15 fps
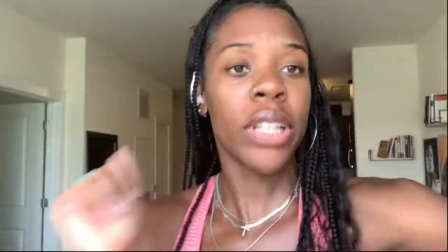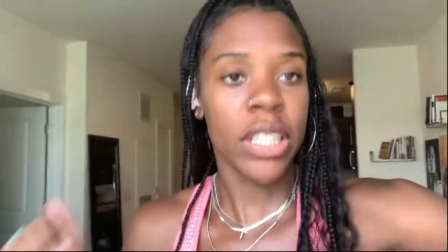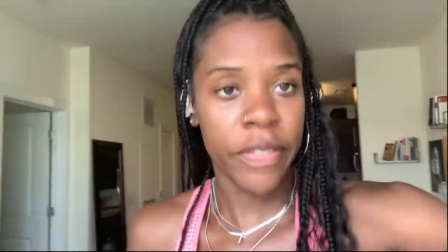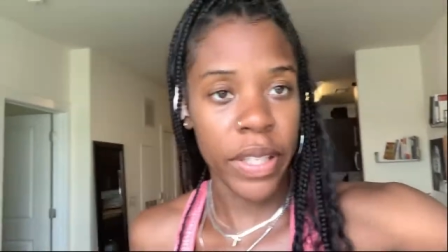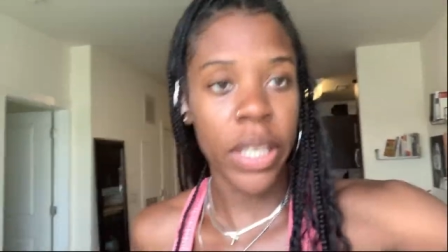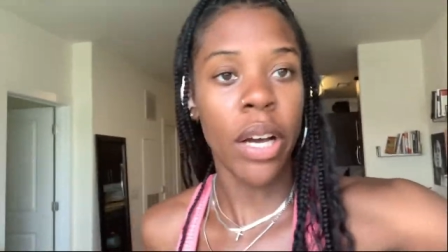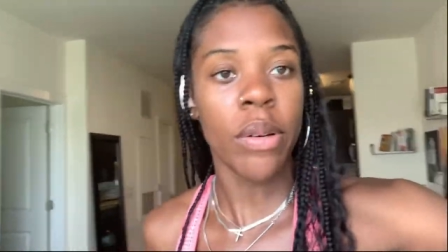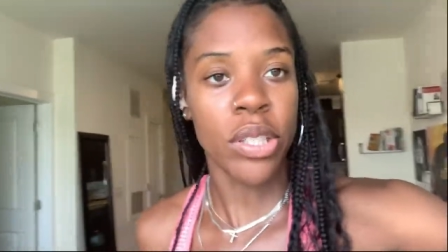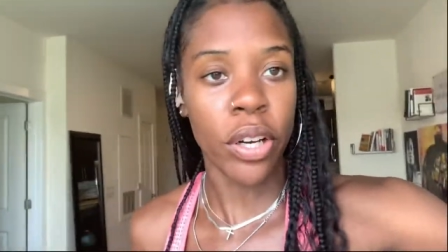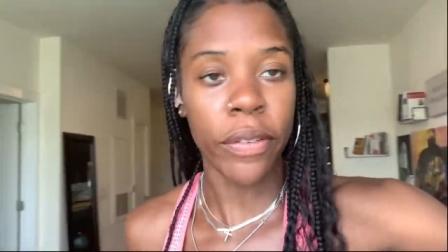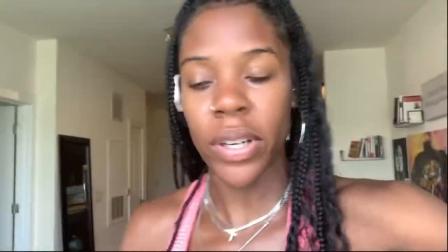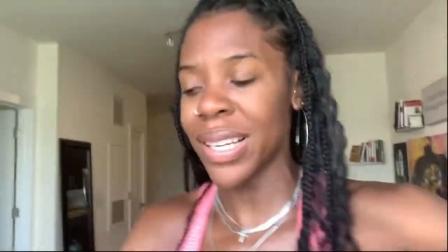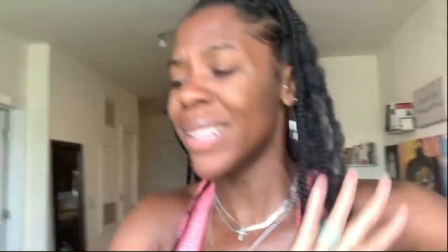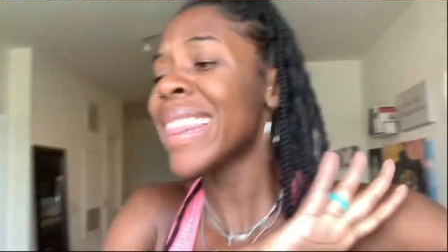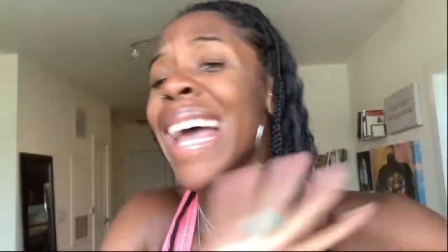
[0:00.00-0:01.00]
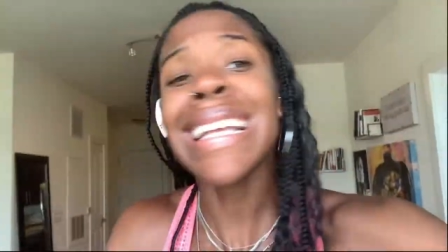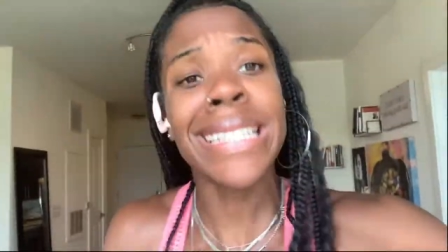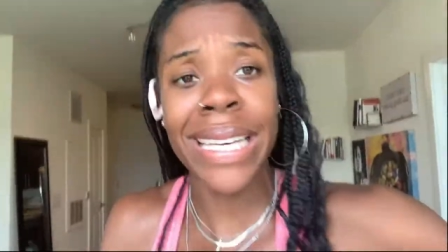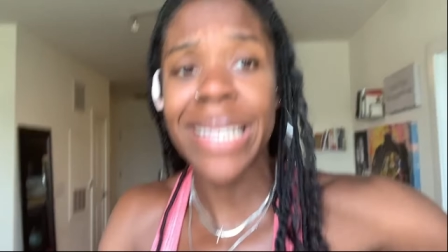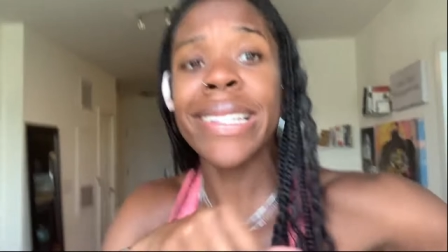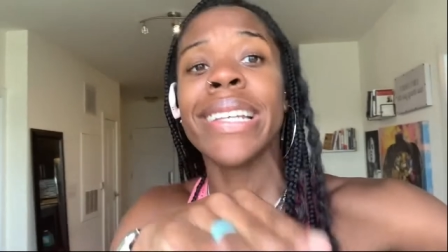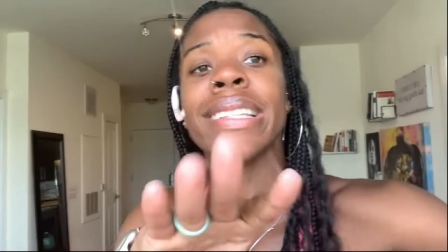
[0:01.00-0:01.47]
this video is over. That's
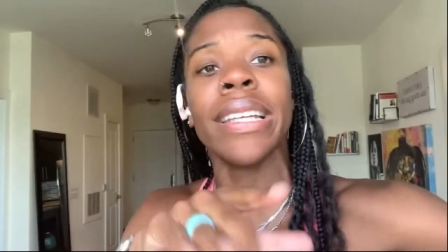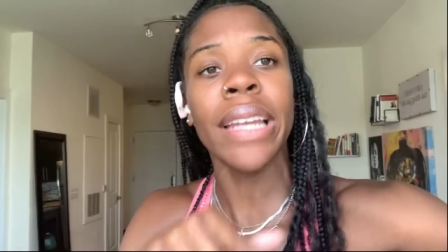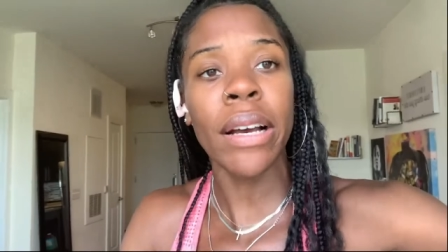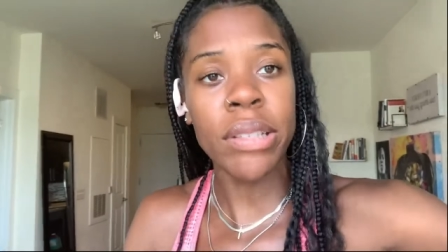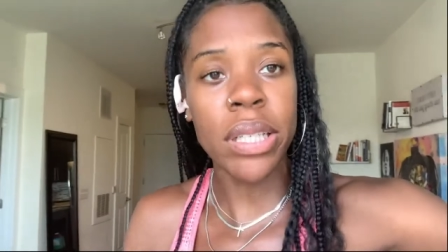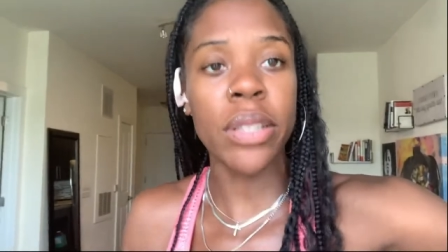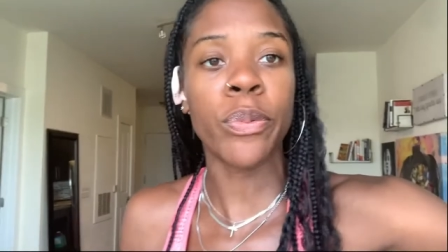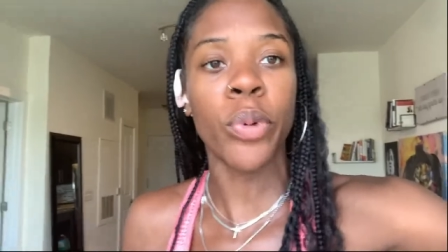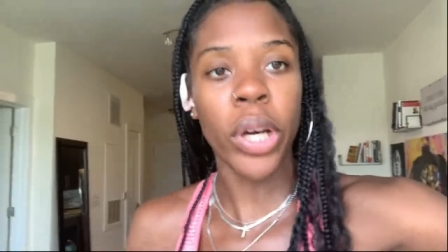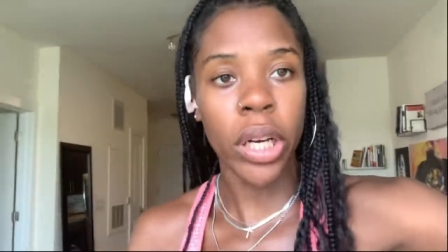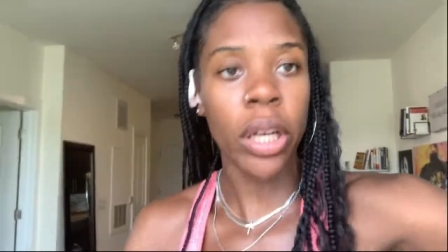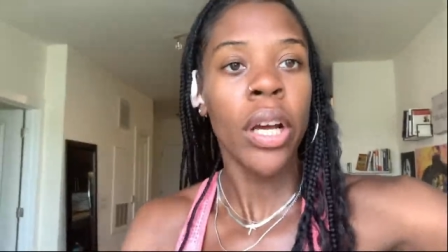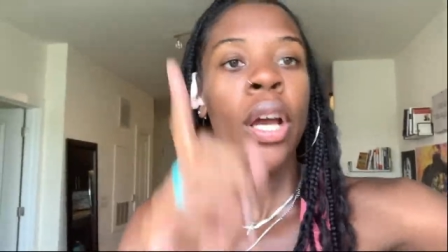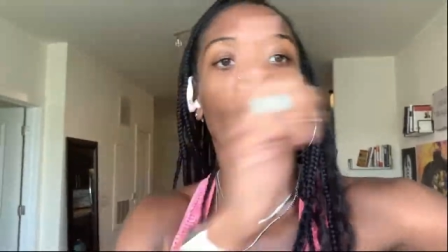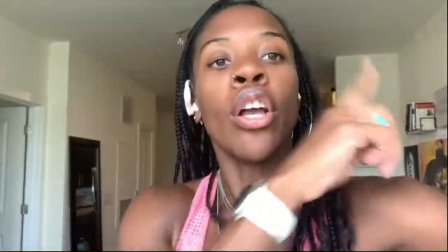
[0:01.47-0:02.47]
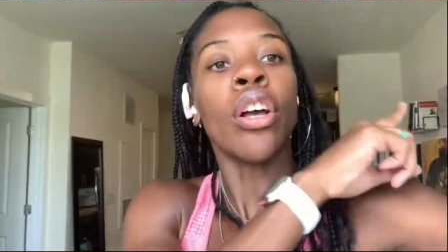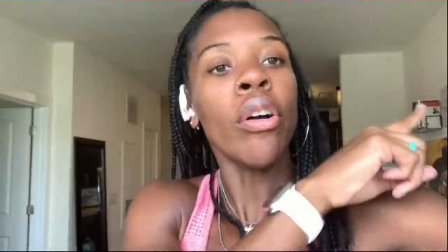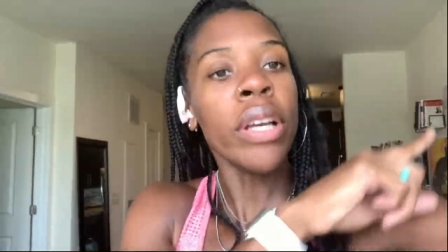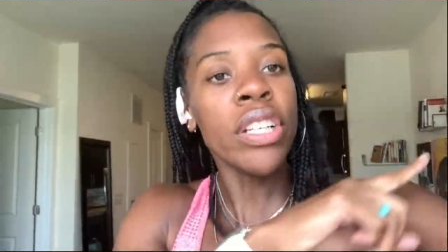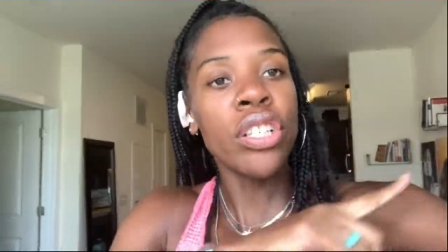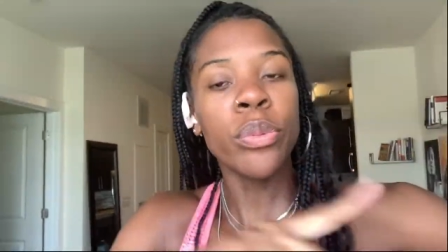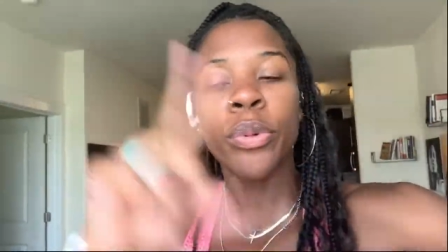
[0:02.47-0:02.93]
it, 16 ounces of water. Go
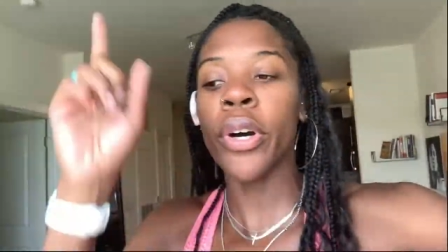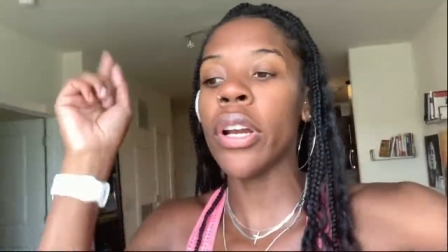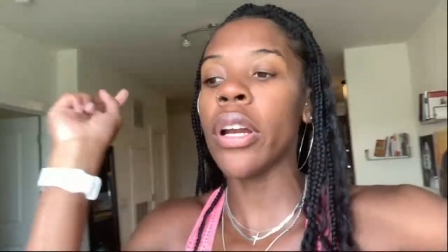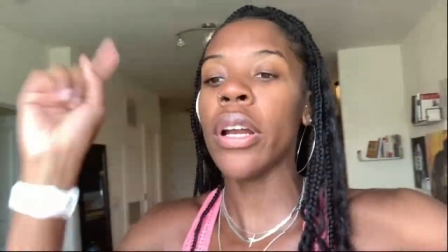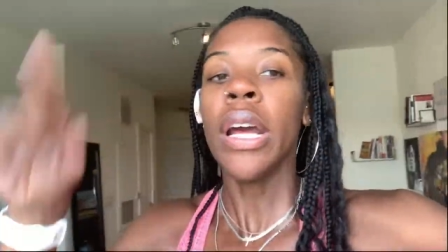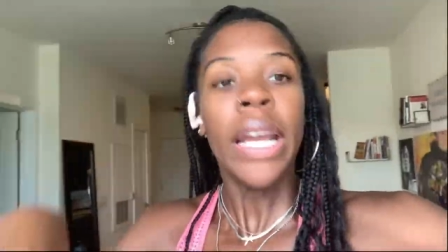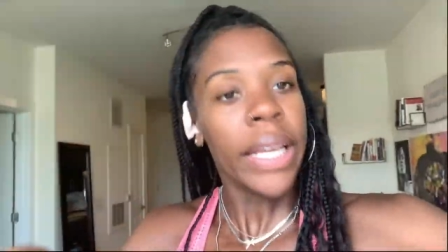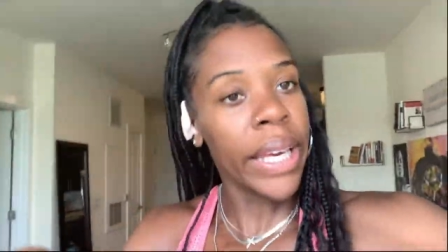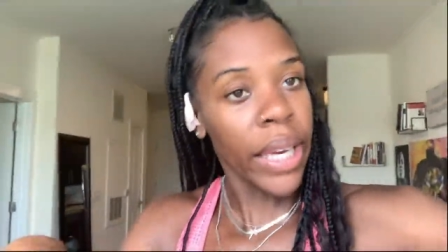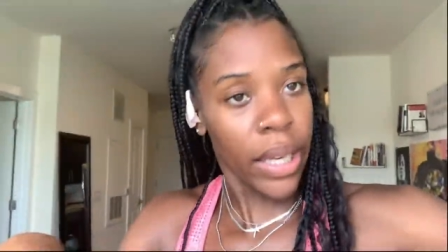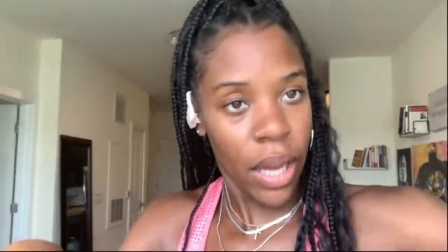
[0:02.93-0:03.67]
get your water, get